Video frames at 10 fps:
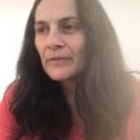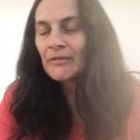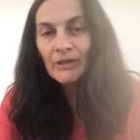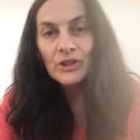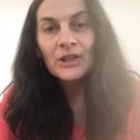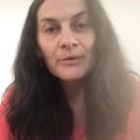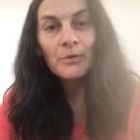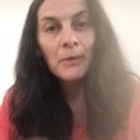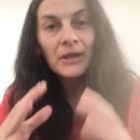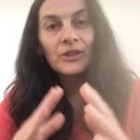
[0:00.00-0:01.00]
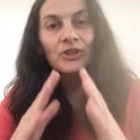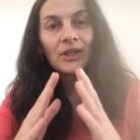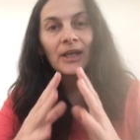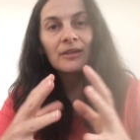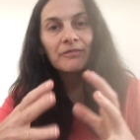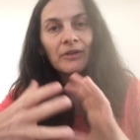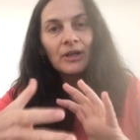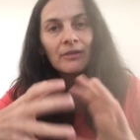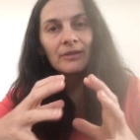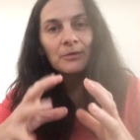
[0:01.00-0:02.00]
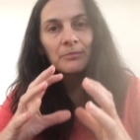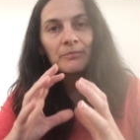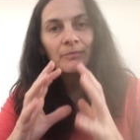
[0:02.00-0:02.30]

Eventually we managed to get the fire in a